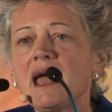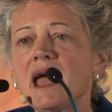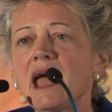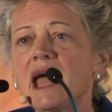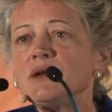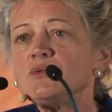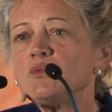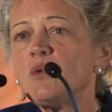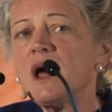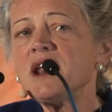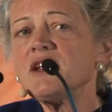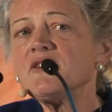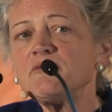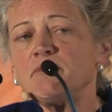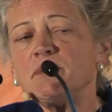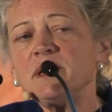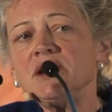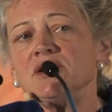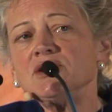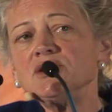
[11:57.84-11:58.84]
And one of
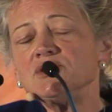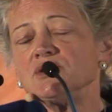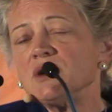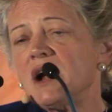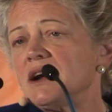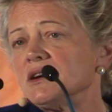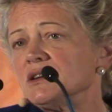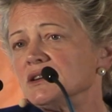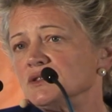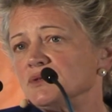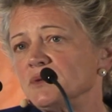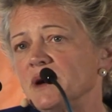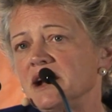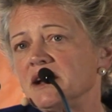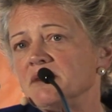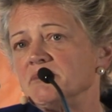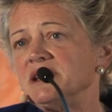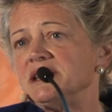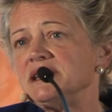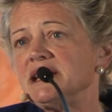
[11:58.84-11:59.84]
Peter Drucker's
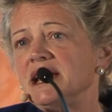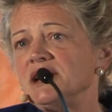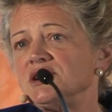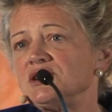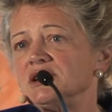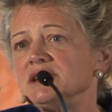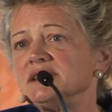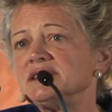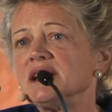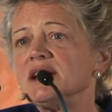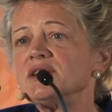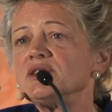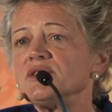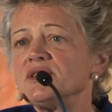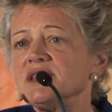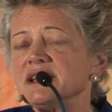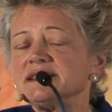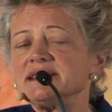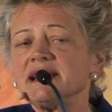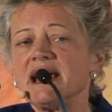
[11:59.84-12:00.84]
recommendations under
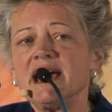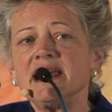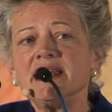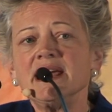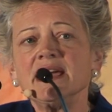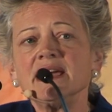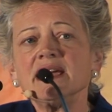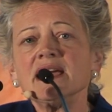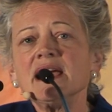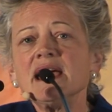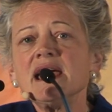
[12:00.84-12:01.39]
this heading